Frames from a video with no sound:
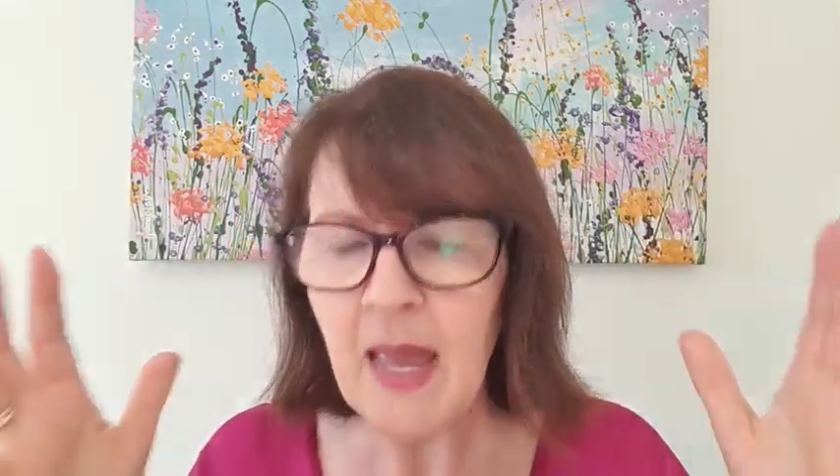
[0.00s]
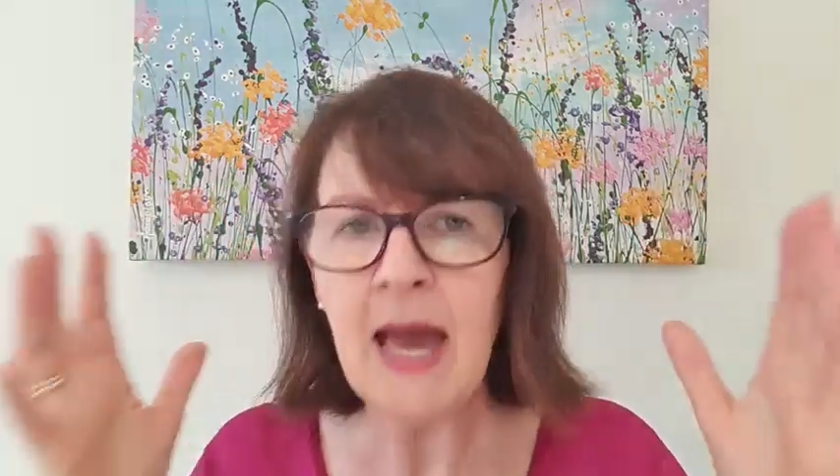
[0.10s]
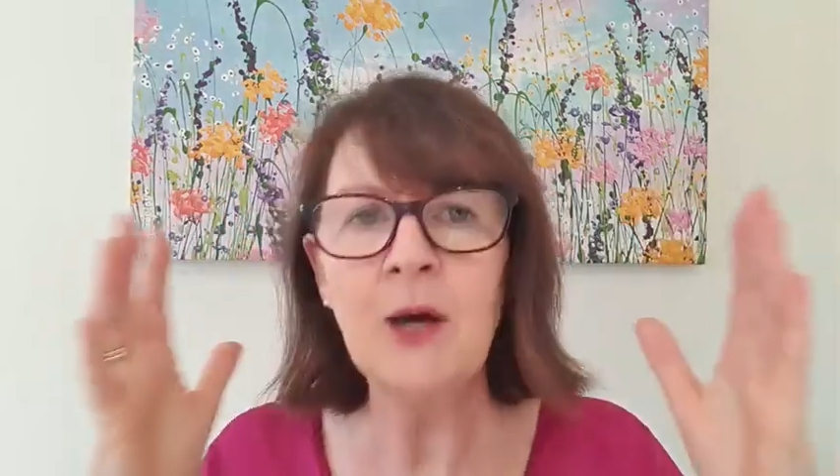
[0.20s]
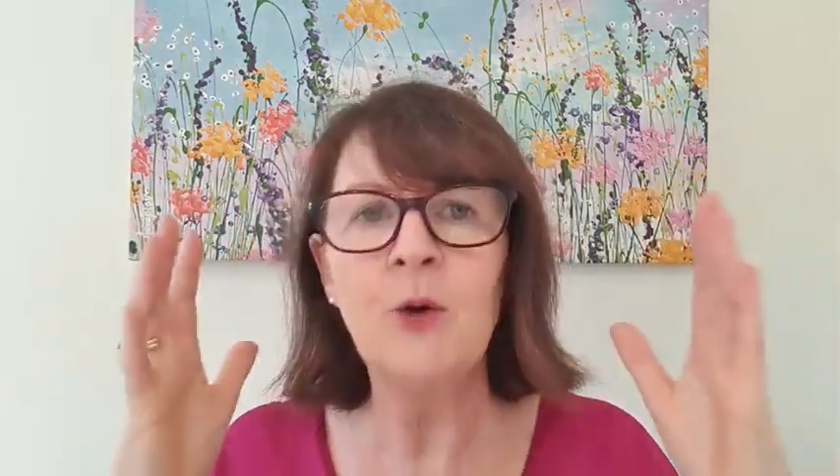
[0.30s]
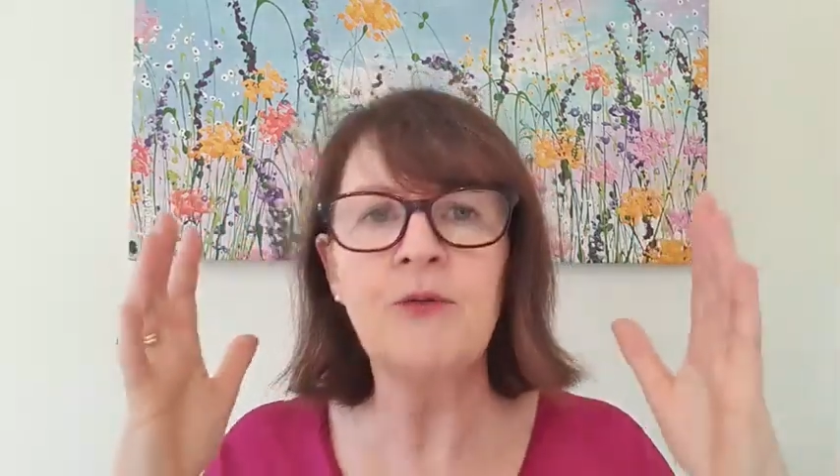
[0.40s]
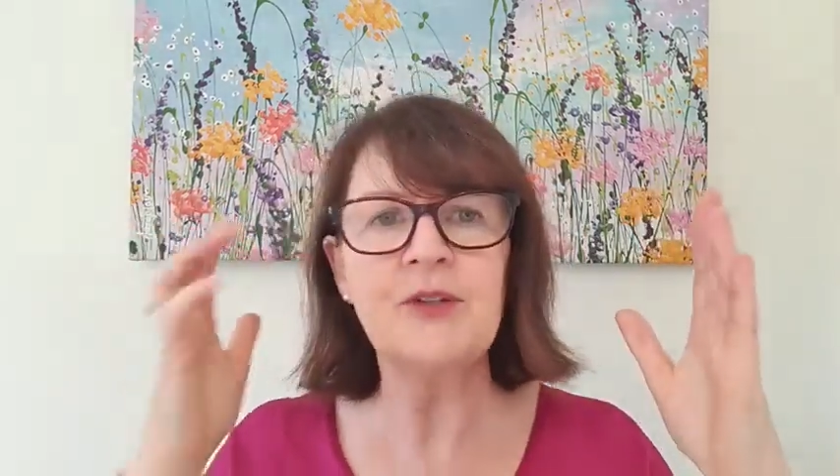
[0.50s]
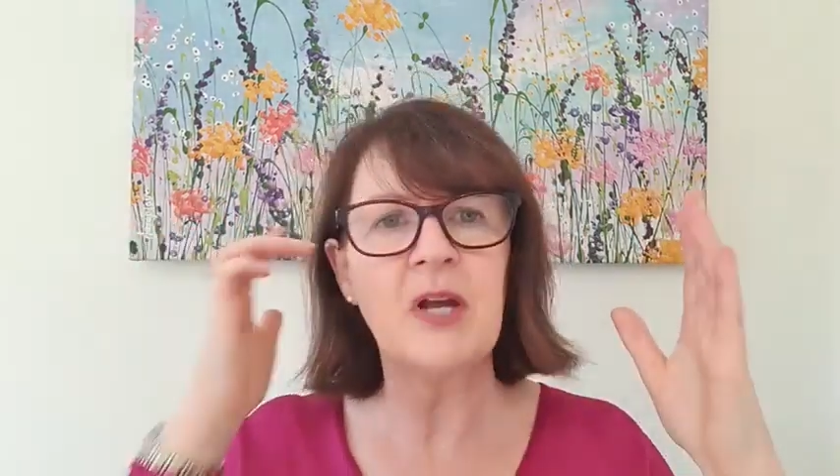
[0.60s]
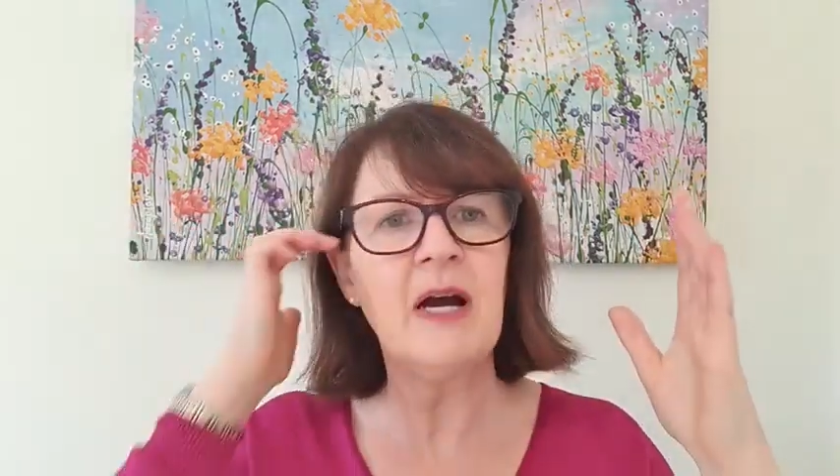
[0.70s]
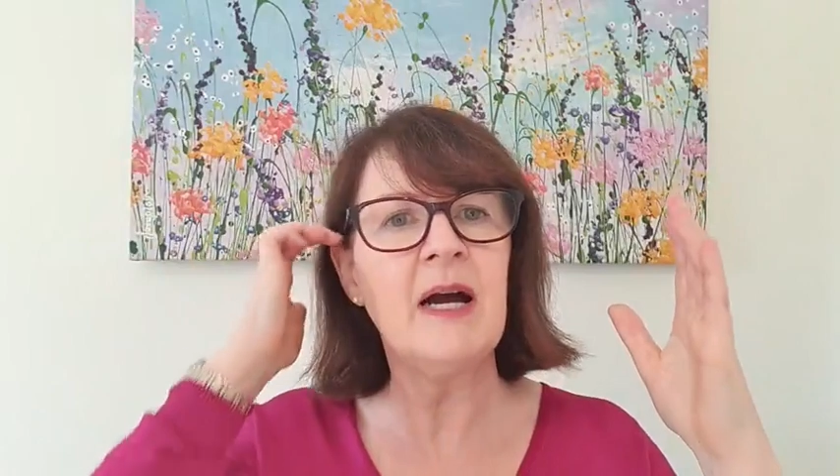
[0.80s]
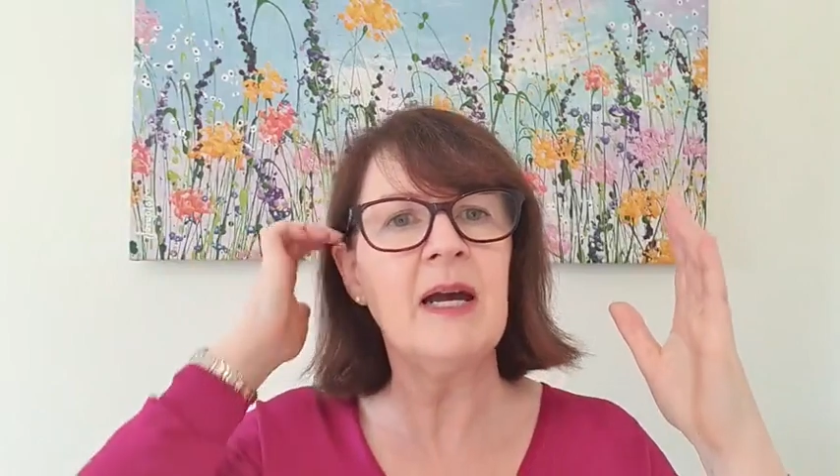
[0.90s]
And over
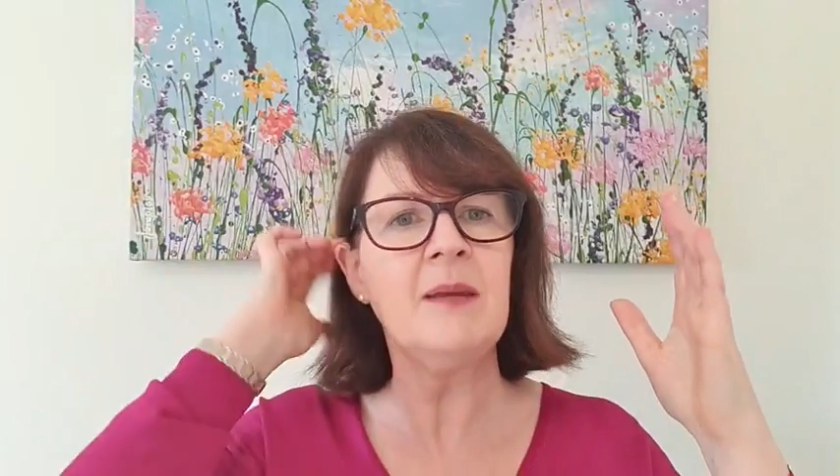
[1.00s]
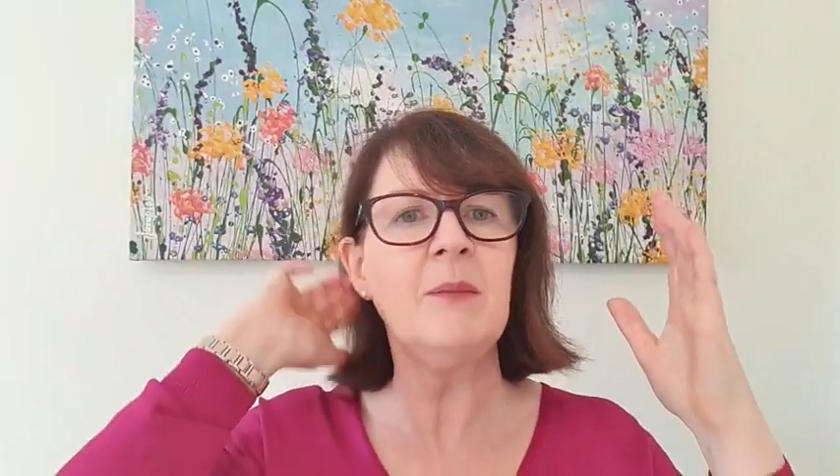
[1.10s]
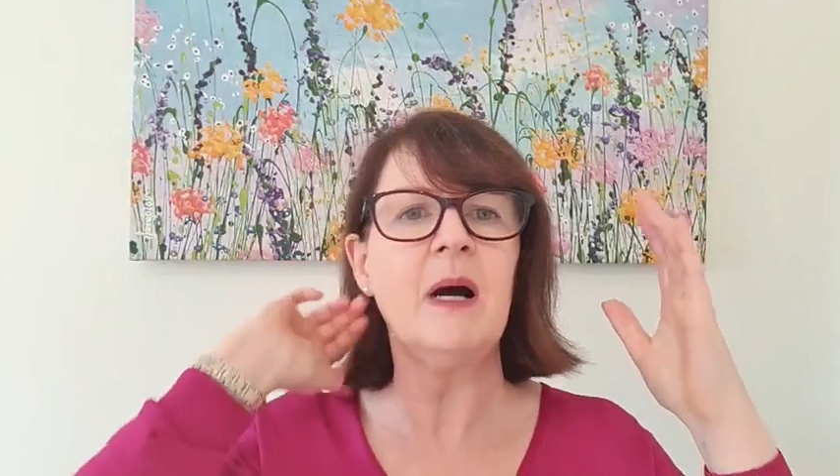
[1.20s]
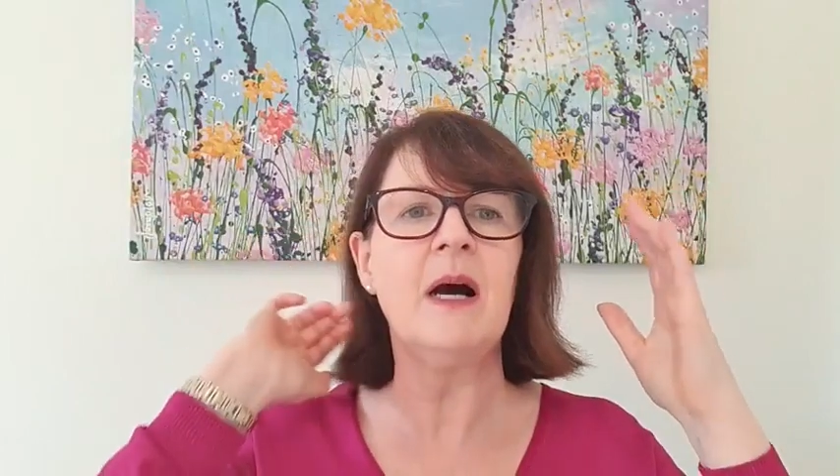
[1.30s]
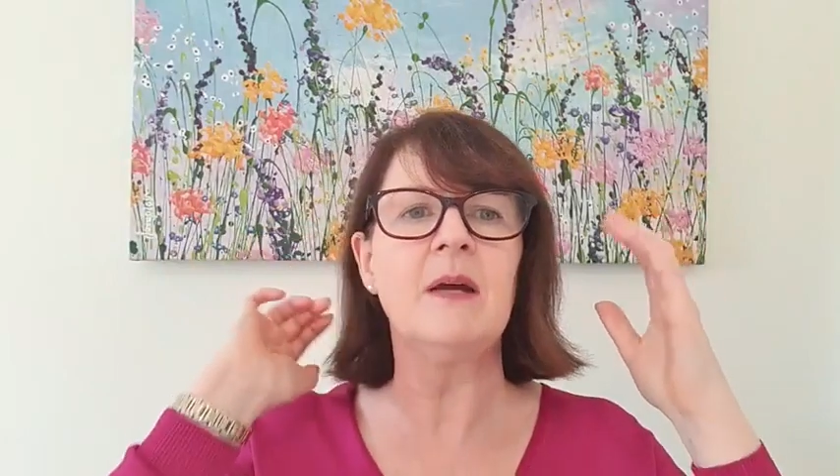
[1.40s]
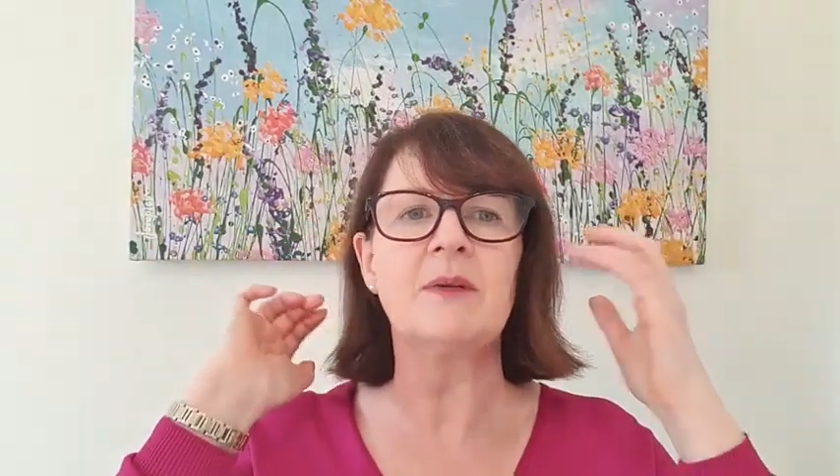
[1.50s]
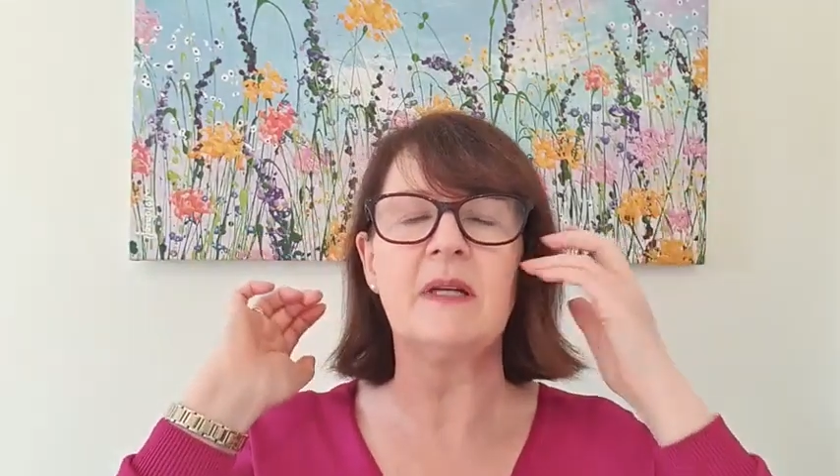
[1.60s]
time, I was